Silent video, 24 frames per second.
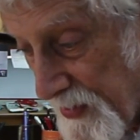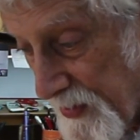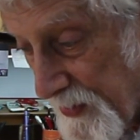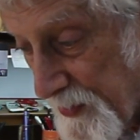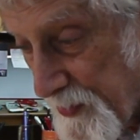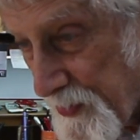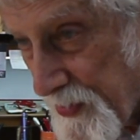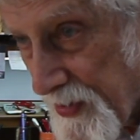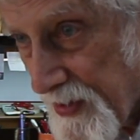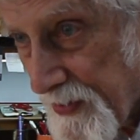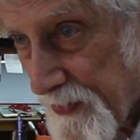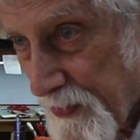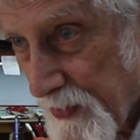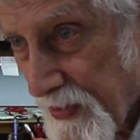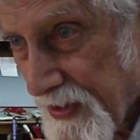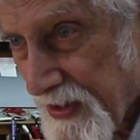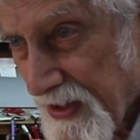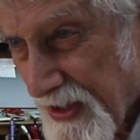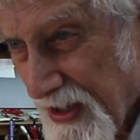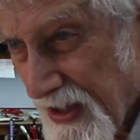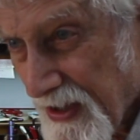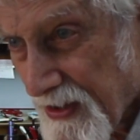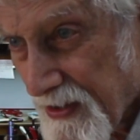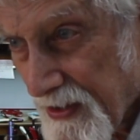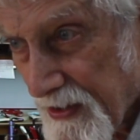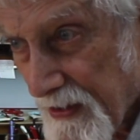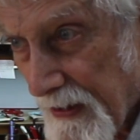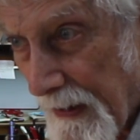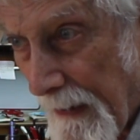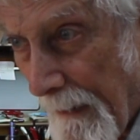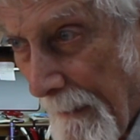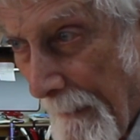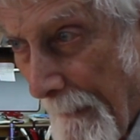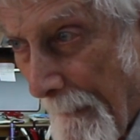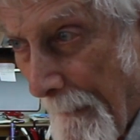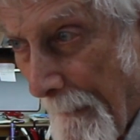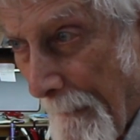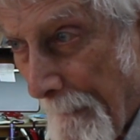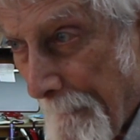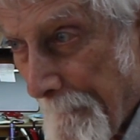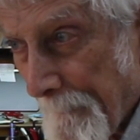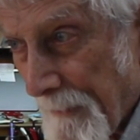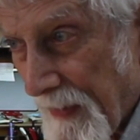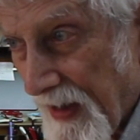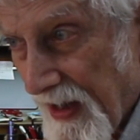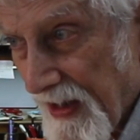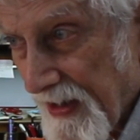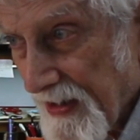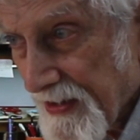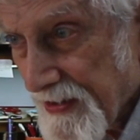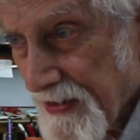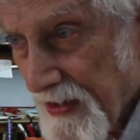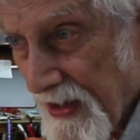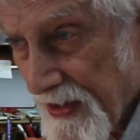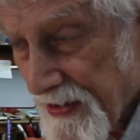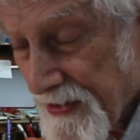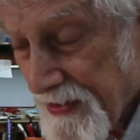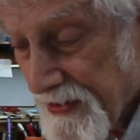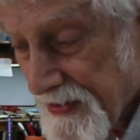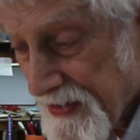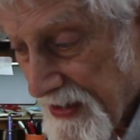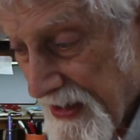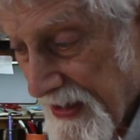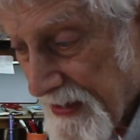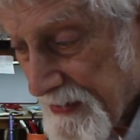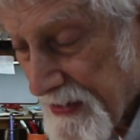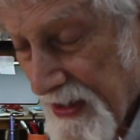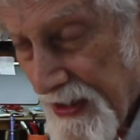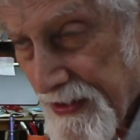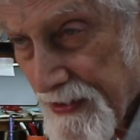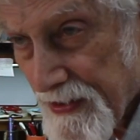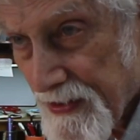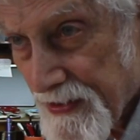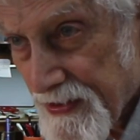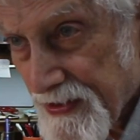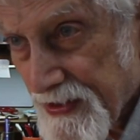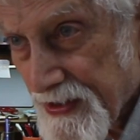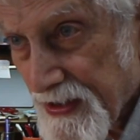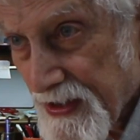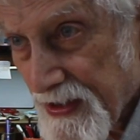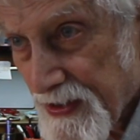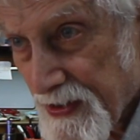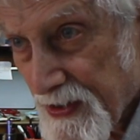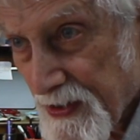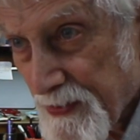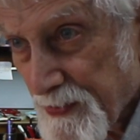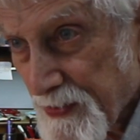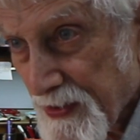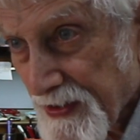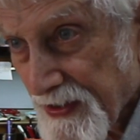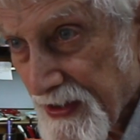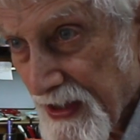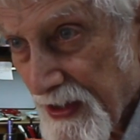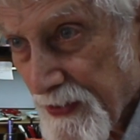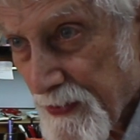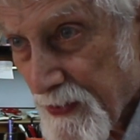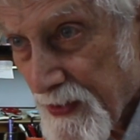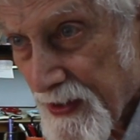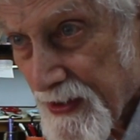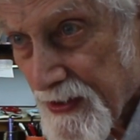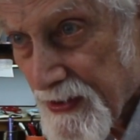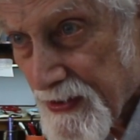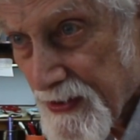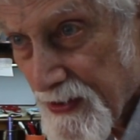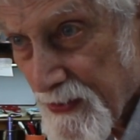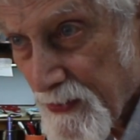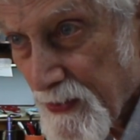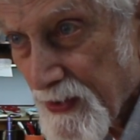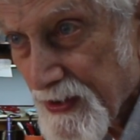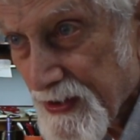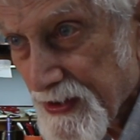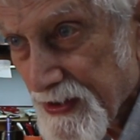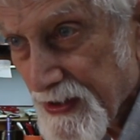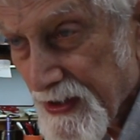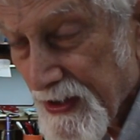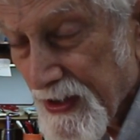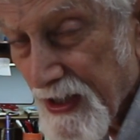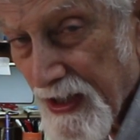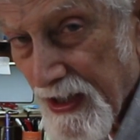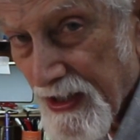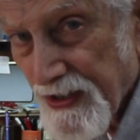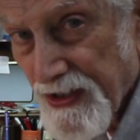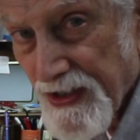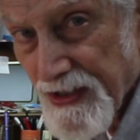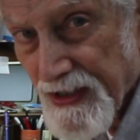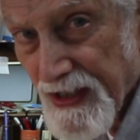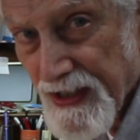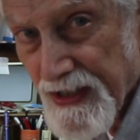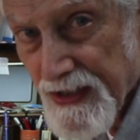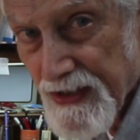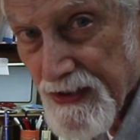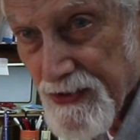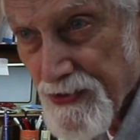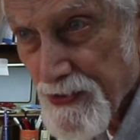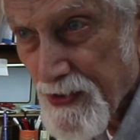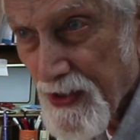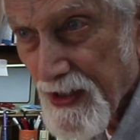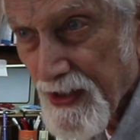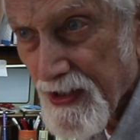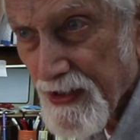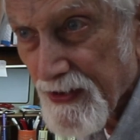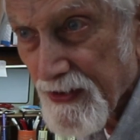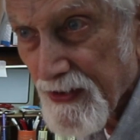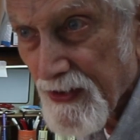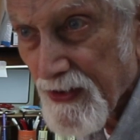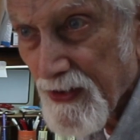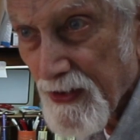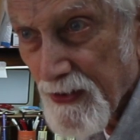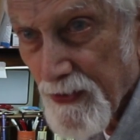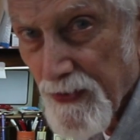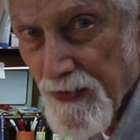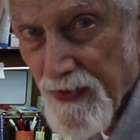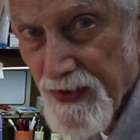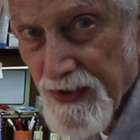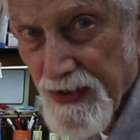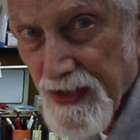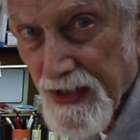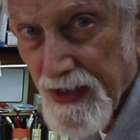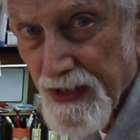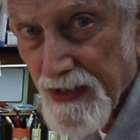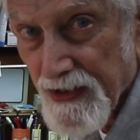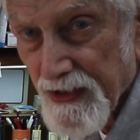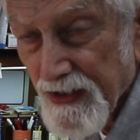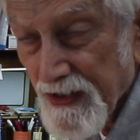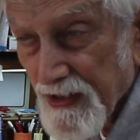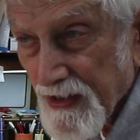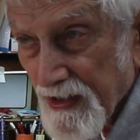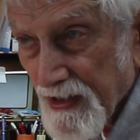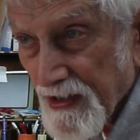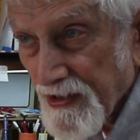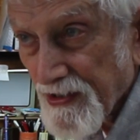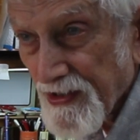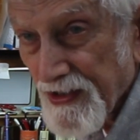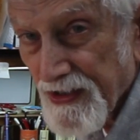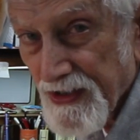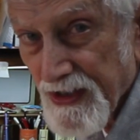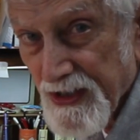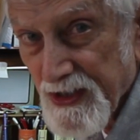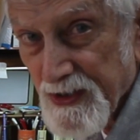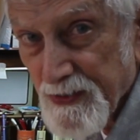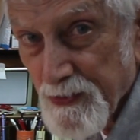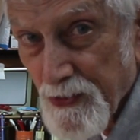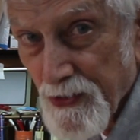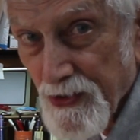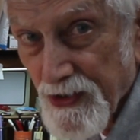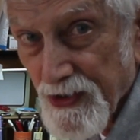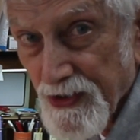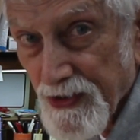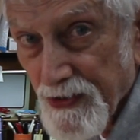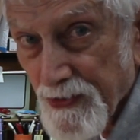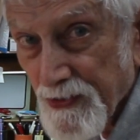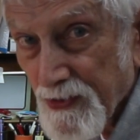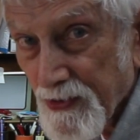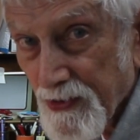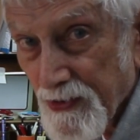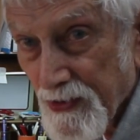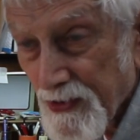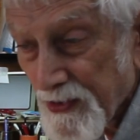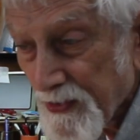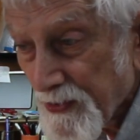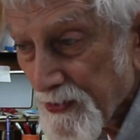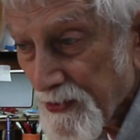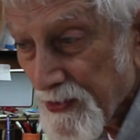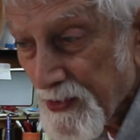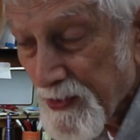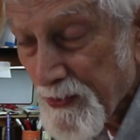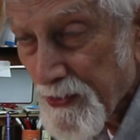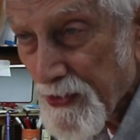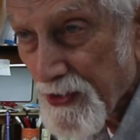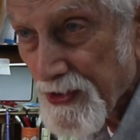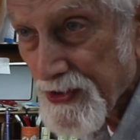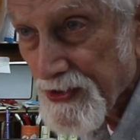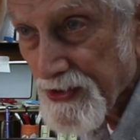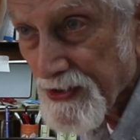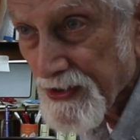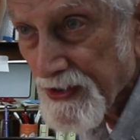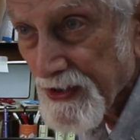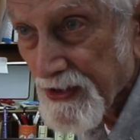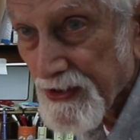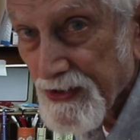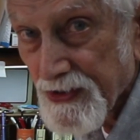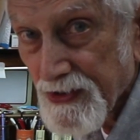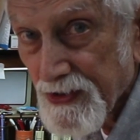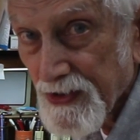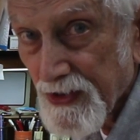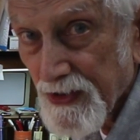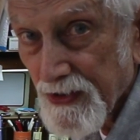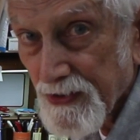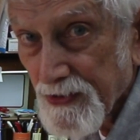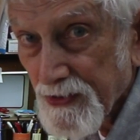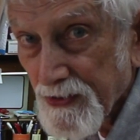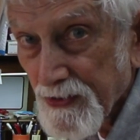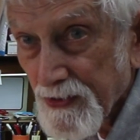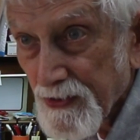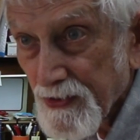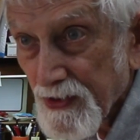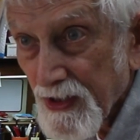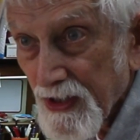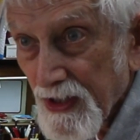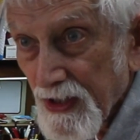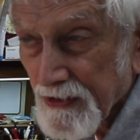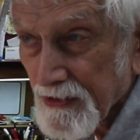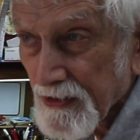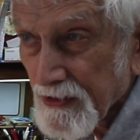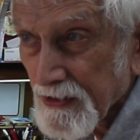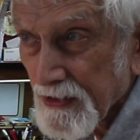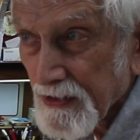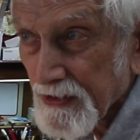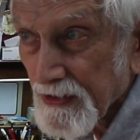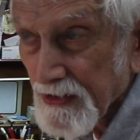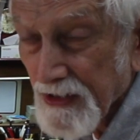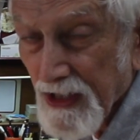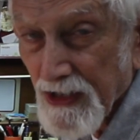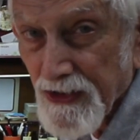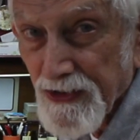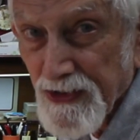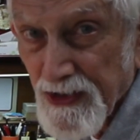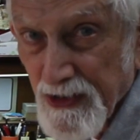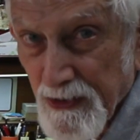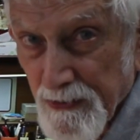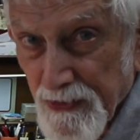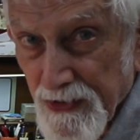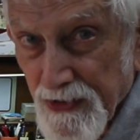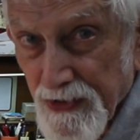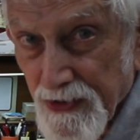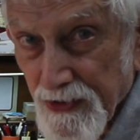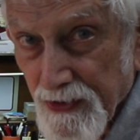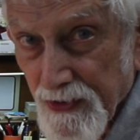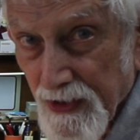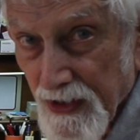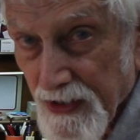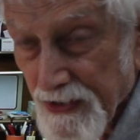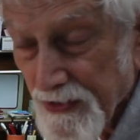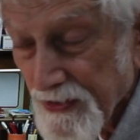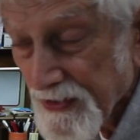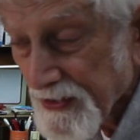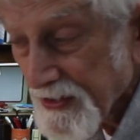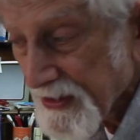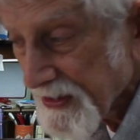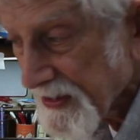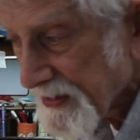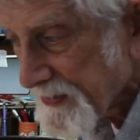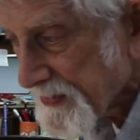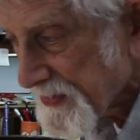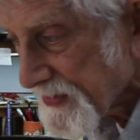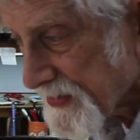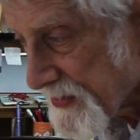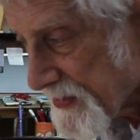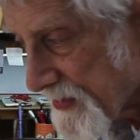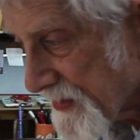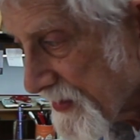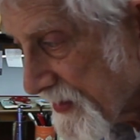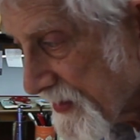print one color 100 sheets. You print that once, and you let it dry overnight. And the next morning you remoisten it, and you do on color number 2 100 times.